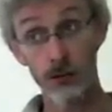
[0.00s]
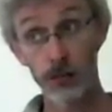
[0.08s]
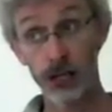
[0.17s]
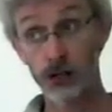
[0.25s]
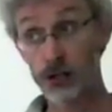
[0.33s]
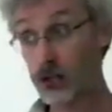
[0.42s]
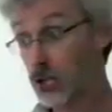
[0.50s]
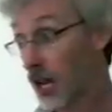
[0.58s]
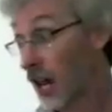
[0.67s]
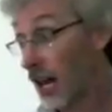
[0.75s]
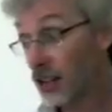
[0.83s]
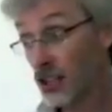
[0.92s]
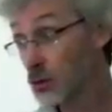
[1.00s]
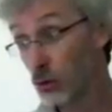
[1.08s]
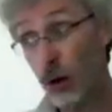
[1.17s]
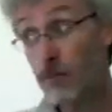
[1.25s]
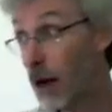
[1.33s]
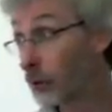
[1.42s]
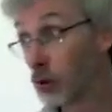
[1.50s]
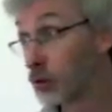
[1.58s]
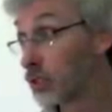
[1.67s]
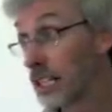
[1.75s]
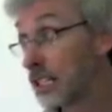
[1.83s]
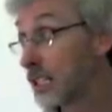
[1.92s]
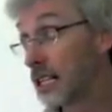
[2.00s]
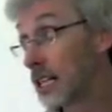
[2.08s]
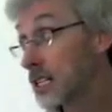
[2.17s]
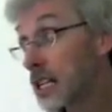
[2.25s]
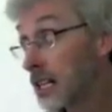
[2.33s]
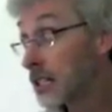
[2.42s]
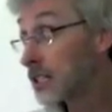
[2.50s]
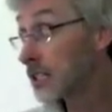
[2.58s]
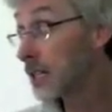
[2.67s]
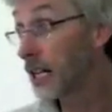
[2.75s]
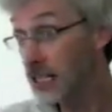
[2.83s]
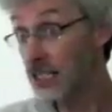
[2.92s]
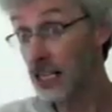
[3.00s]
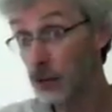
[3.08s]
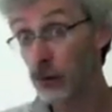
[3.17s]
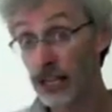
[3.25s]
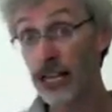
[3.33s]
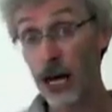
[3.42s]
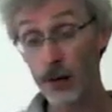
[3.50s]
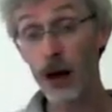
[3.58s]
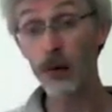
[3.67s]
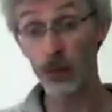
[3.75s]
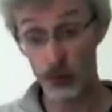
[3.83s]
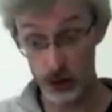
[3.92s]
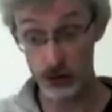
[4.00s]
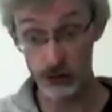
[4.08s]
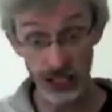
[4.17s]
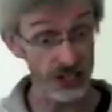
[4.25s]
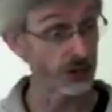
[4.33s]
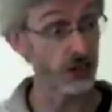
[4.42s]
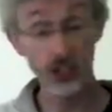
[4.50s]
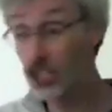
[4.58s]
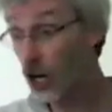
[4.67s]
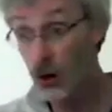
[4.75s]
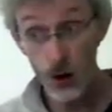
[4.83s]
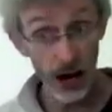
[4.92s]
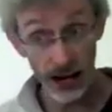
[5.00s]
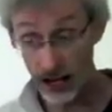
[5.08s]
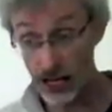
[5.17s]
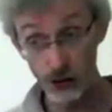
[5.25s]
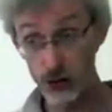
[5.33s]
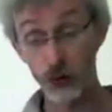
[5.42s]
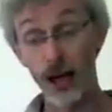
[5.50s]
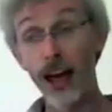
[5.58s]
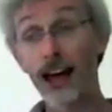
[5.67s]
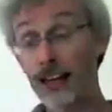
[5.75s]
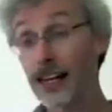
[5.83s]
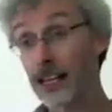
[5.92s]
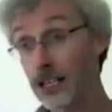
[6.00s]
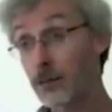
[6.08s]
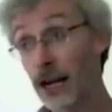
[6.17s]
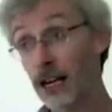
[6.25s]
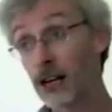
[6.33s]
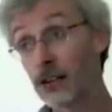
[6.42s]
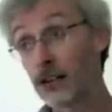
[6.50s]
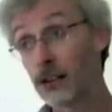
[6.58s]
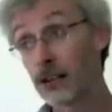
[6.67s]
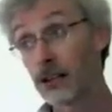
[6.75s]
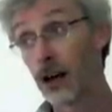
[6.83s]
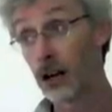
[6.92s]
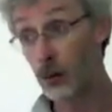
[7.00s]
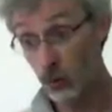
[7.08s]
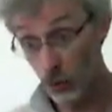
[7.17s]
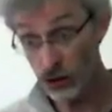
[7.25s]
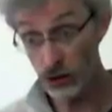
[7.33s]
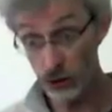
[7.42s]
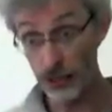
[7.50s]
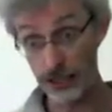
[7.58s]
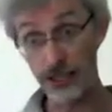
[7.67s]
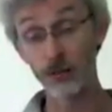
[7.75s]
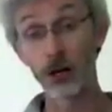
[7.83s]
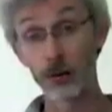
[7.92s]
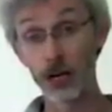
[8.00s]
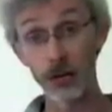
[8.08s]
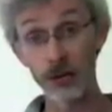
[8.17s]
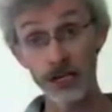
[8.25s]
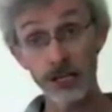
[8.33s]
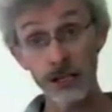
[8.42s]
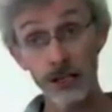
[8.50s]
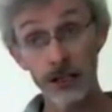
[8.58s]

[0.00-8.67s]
because it doesn't want mammals eating its seeds. It's deliberately come up with a reason to go elsewhere and eat a mango. I don't want you eating my babies.